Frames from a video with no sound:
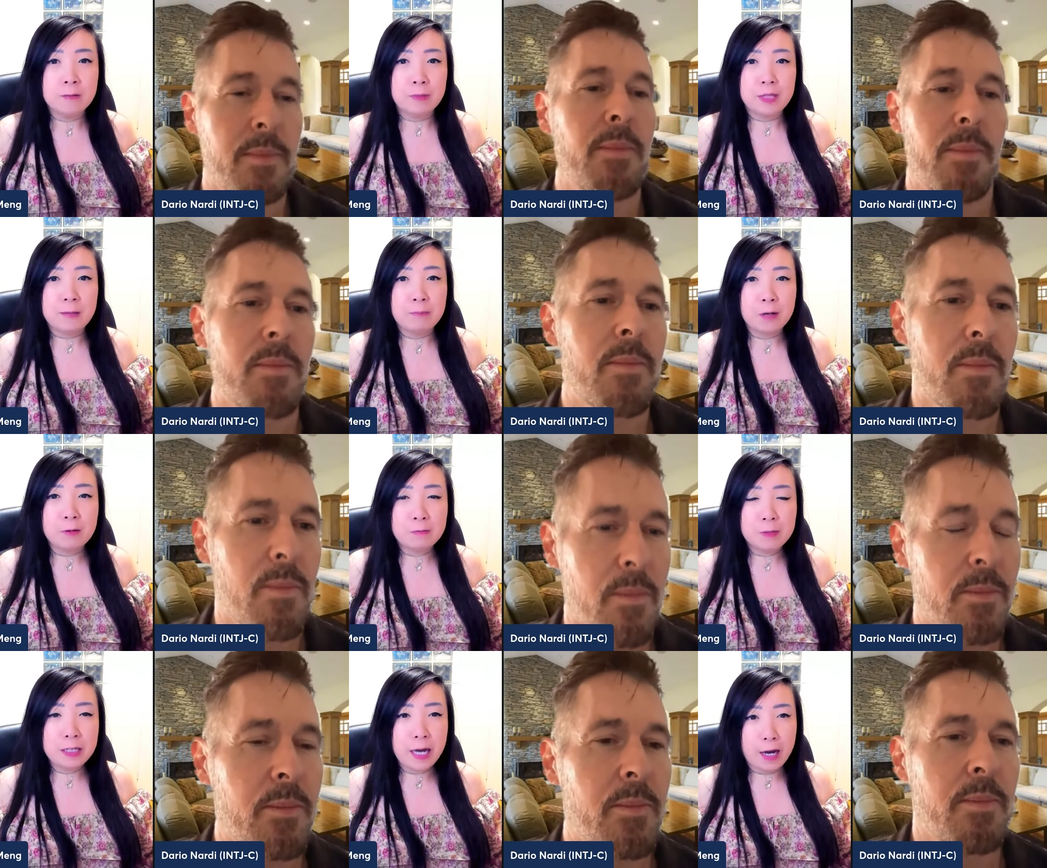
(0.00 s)
Speaker 1: but they
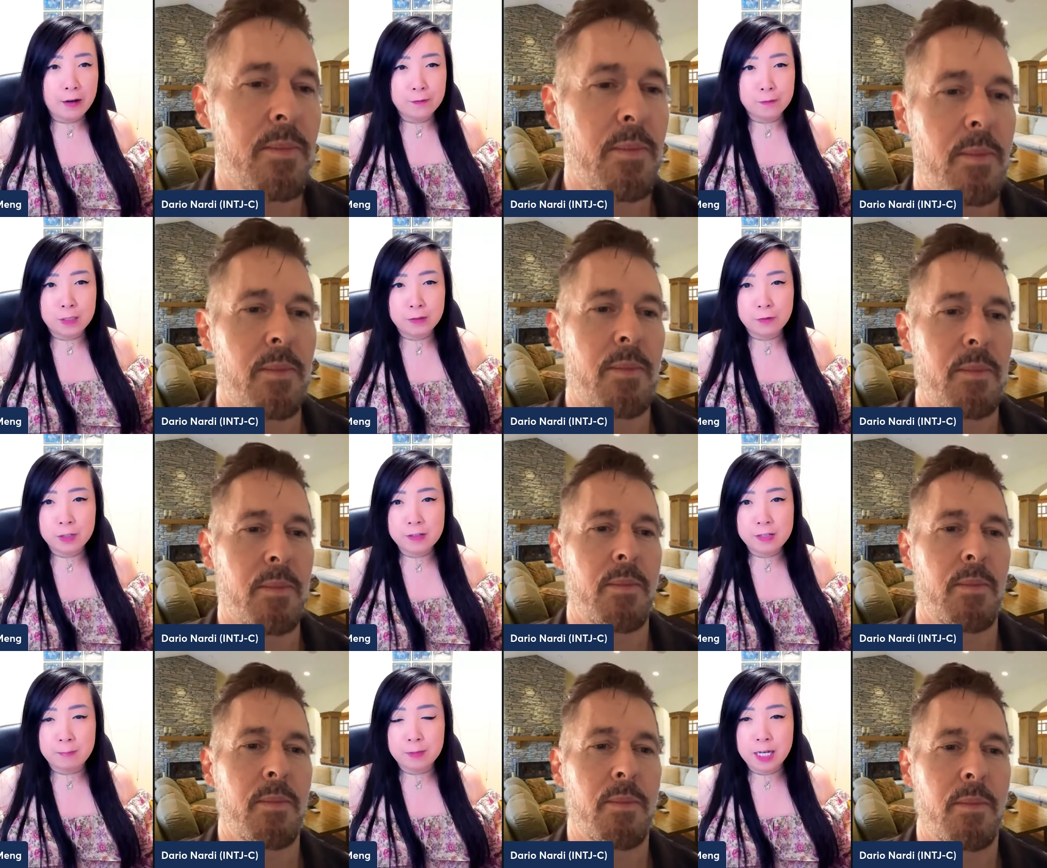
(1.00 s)
probably have different
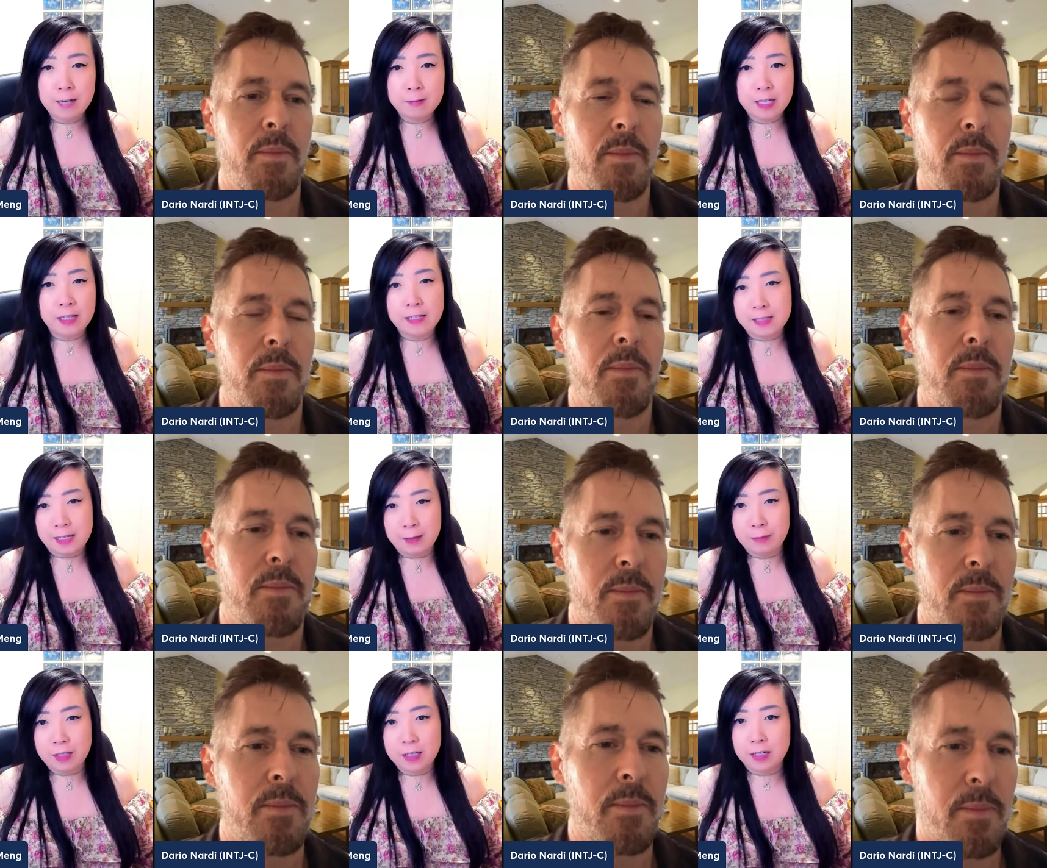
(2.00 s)
subtypes, at least at the
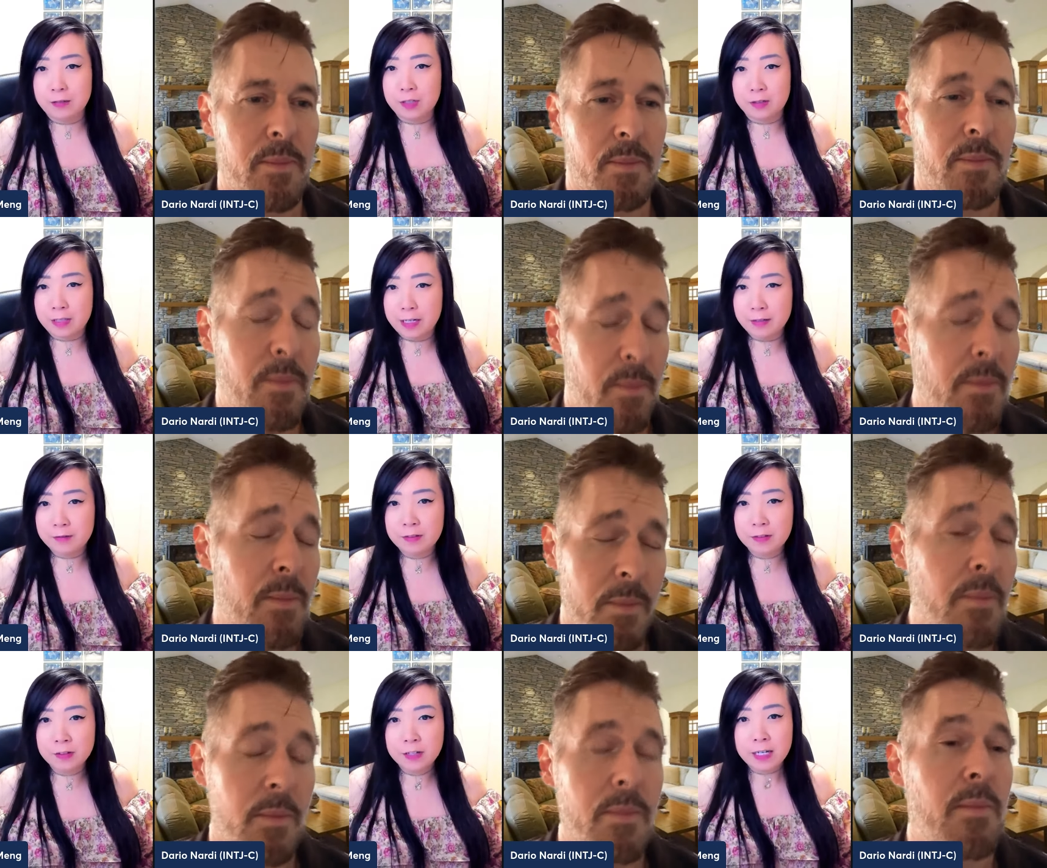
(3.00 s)
beginning of their
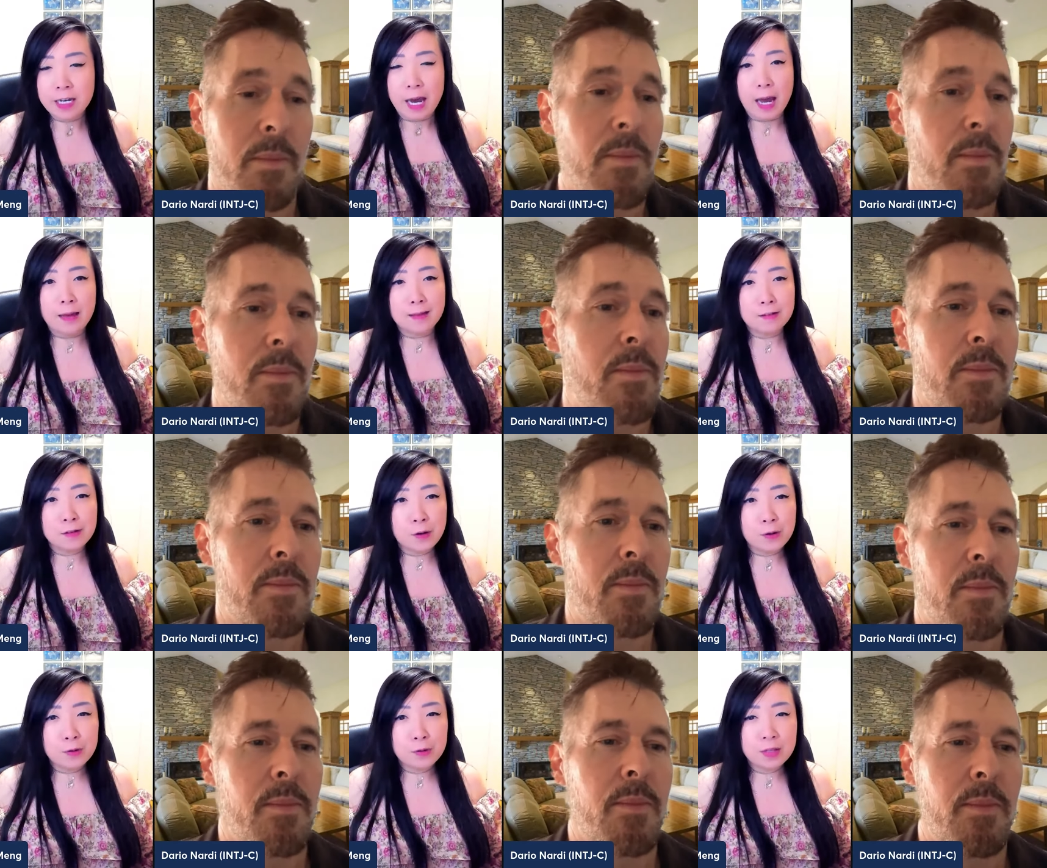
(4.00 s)
lives. And
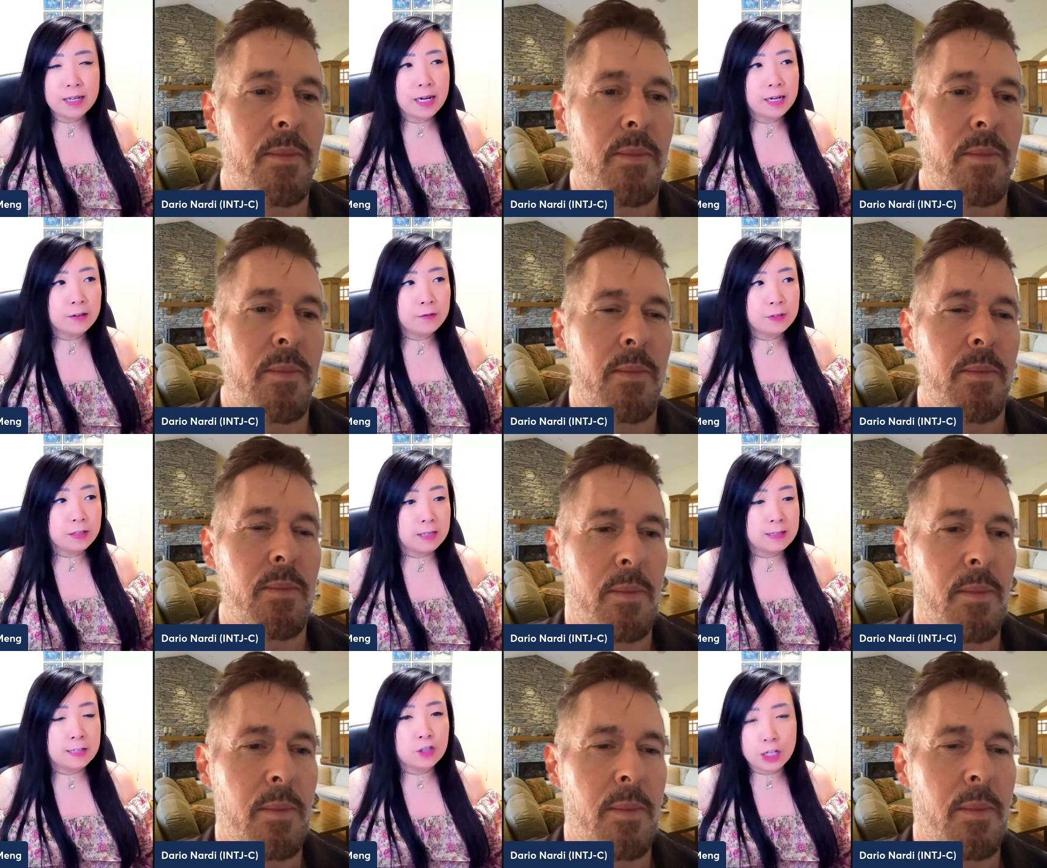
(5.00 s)
so that kind of
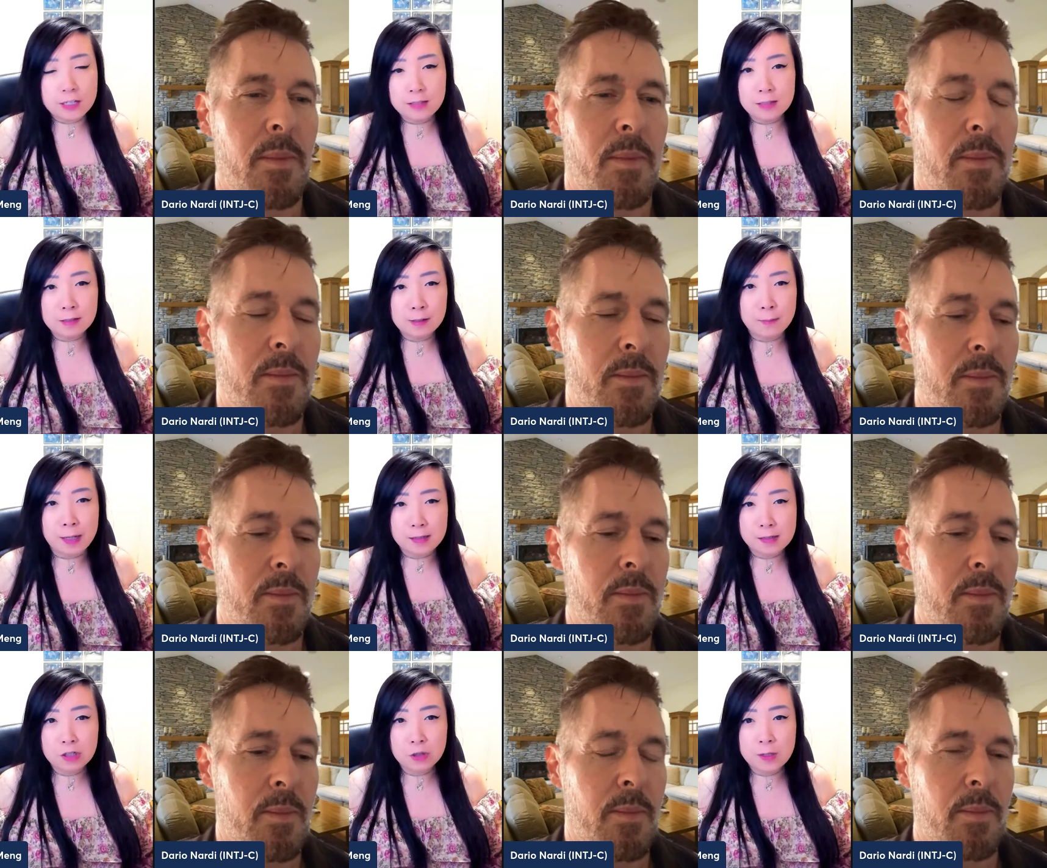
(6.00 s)
is adjacent to my
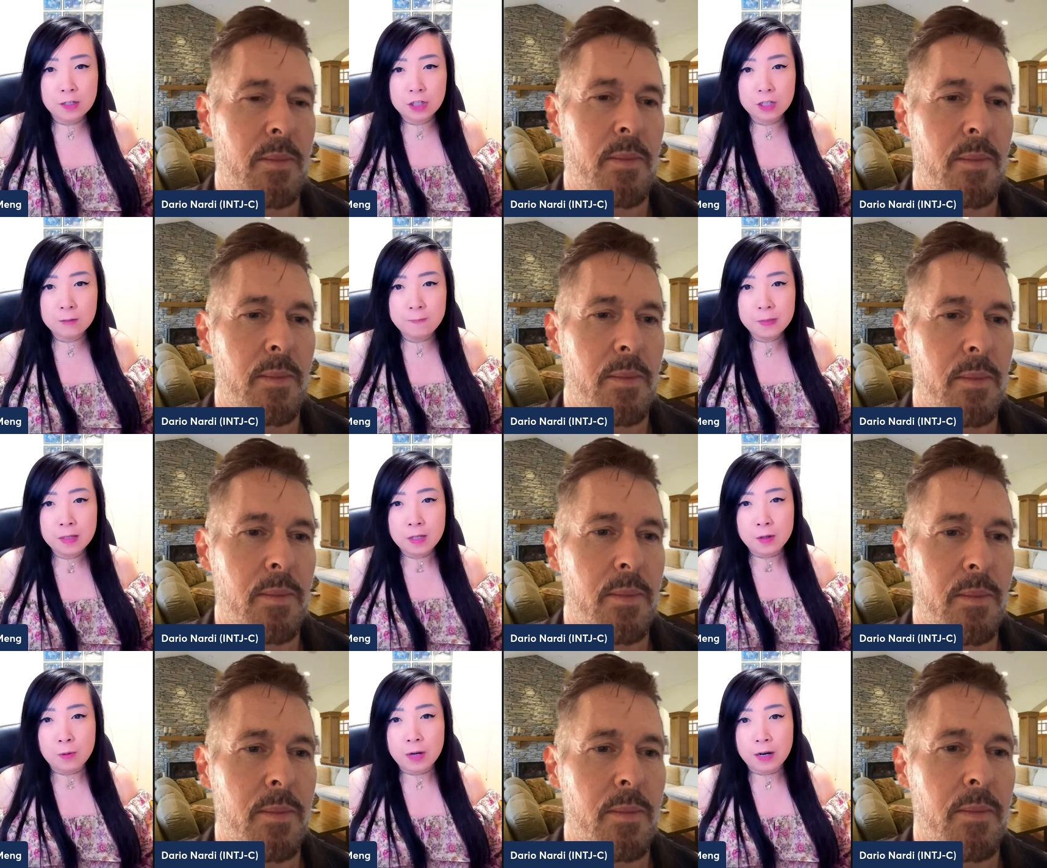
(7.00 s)
situation,
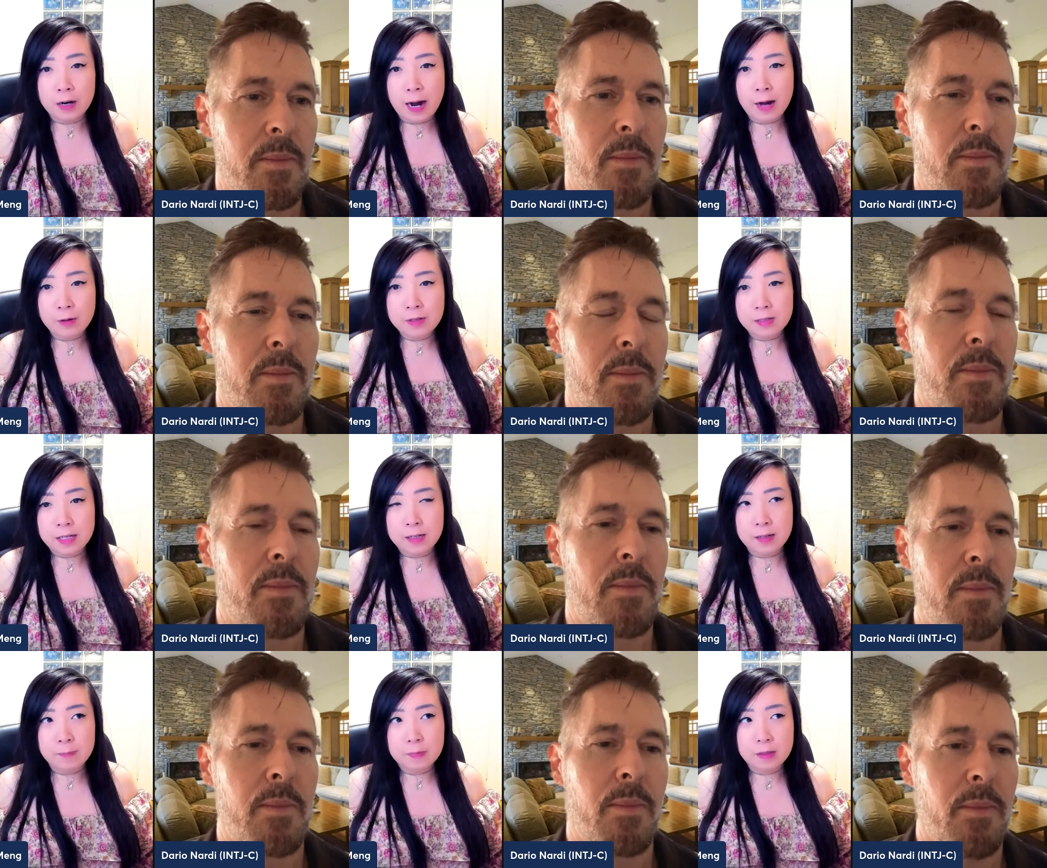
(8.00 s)
where I was a